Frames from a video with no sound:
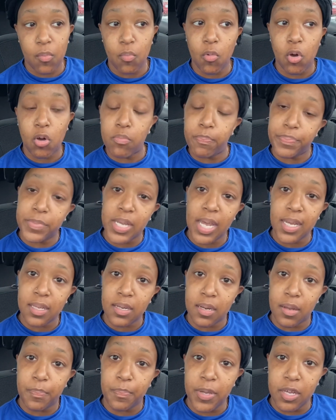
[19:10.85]
well,
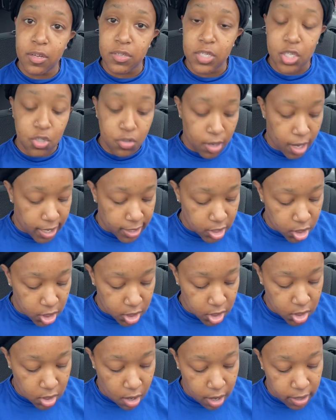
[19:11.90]
taking the pills that you guys
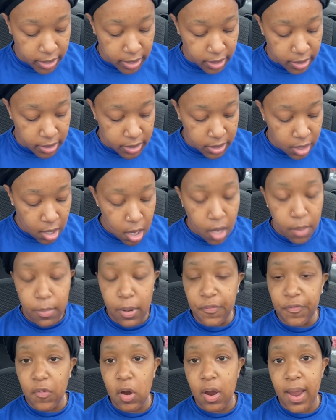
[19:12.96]
just saw, is
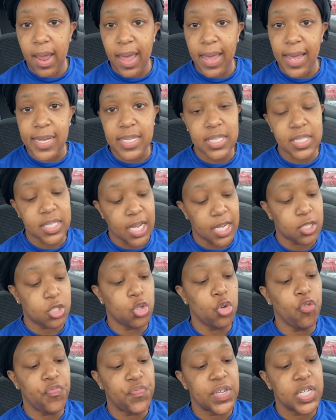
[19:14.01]
before I had to take
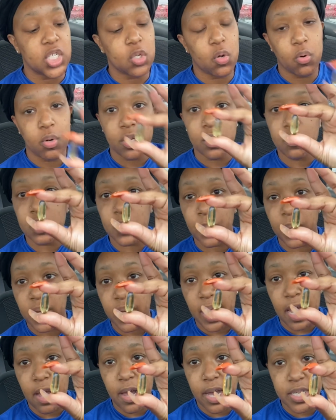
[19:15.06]
two fish oils, but
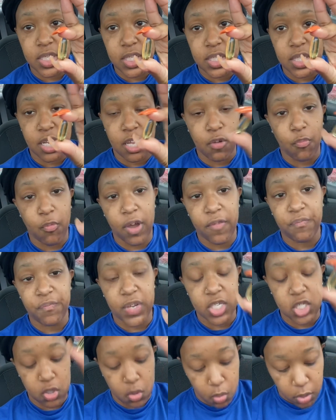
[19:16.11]
now I just need one
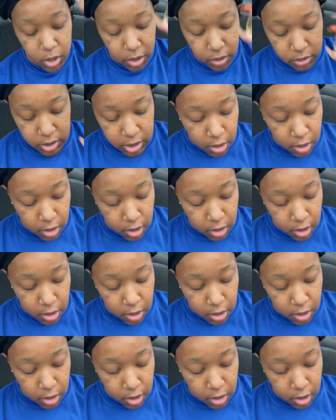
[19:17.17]
fish oil.